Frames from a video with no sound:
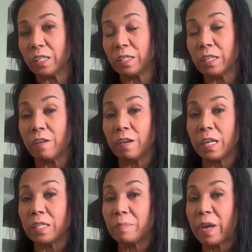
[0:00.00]
So
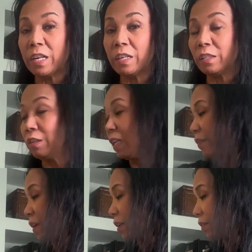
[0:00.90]
it's better to
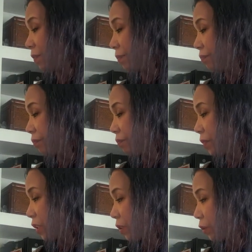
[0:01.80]
leave it
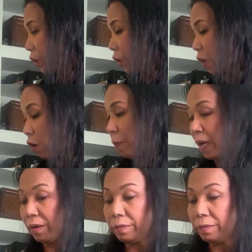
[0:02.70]
cook open.